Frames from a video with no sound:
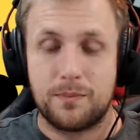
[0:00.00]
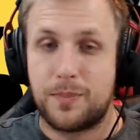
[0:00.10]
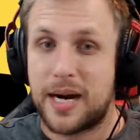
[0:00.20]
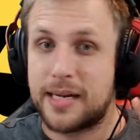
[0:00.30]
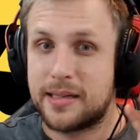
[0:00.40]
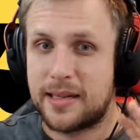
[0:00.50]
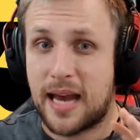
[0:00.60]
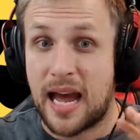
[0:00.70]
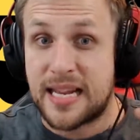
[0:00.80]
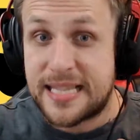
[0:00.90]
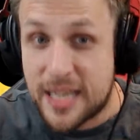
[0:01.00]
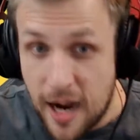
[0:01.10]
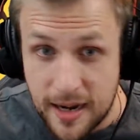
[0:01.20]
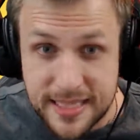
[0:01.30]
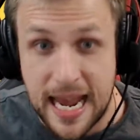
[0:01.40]
But a
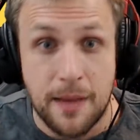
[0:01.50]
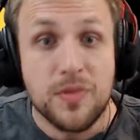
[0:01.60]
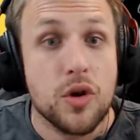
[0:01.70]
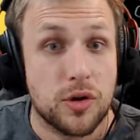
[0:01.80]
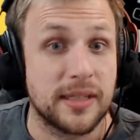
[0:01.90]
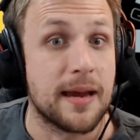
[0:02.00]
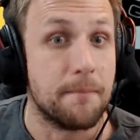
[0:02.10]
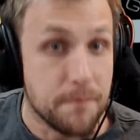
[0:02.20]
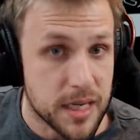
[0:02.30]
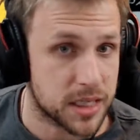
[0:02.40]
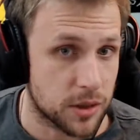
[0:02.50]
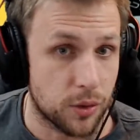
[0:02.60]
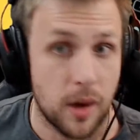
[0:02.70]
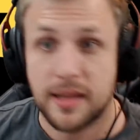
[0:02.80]
goddamn nuclear missile